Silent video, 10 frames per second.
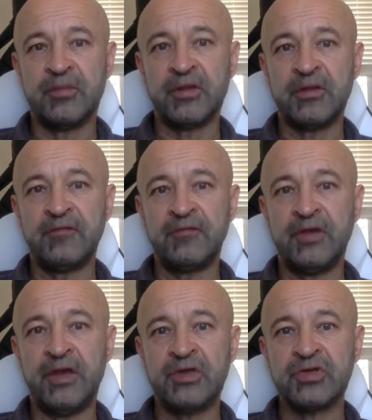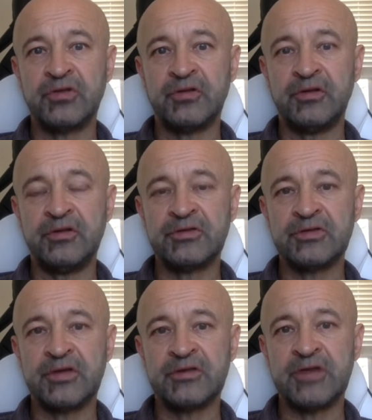but if the agent
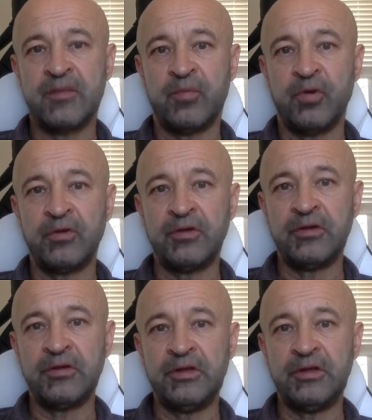is at some point in,